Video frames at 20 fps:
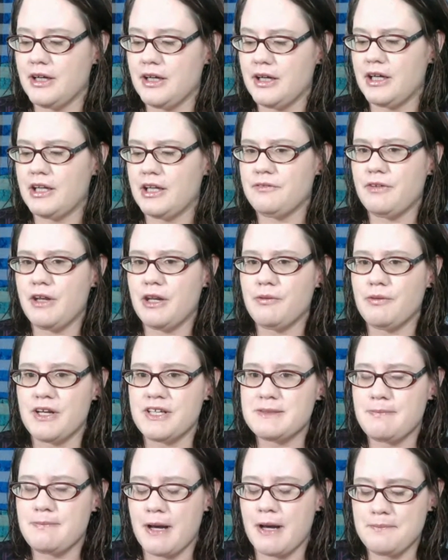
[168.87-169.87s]
And if anyone
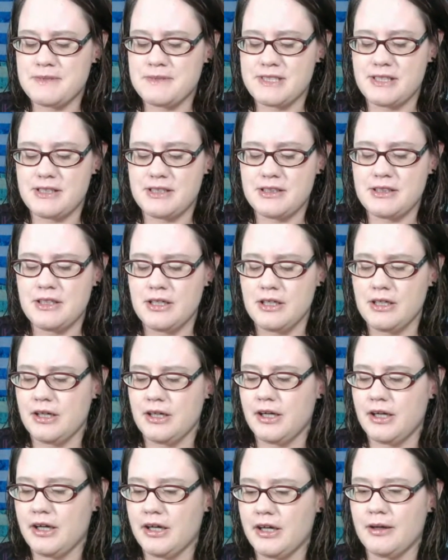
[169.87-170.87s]
else pops in,
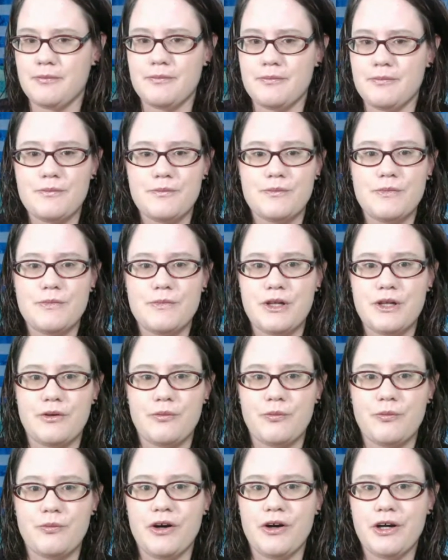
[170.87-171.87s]

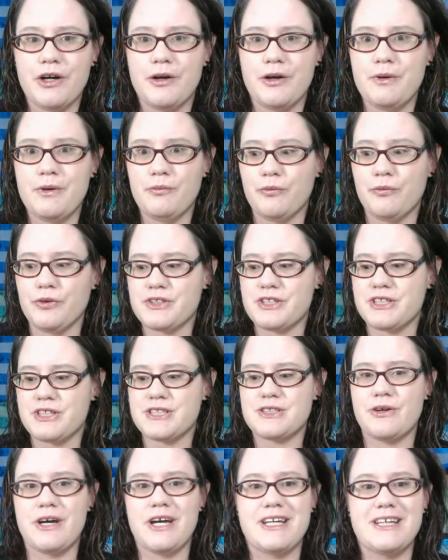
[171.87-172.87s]
welcome, and we'll
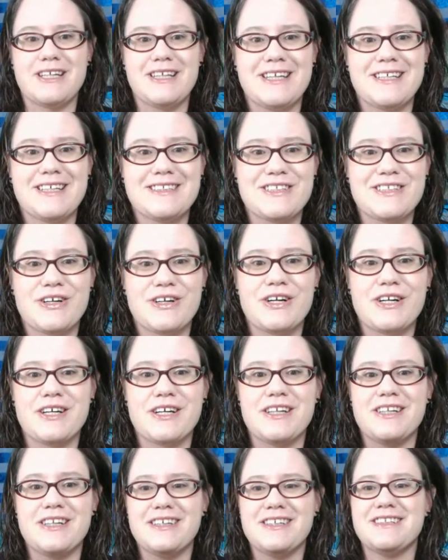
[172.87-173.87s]
just go ahead and get
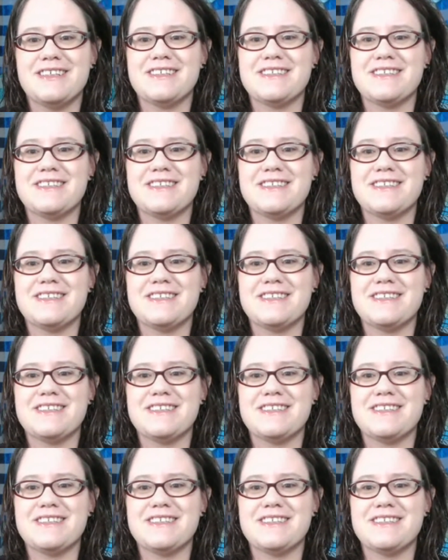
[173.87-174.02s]
started.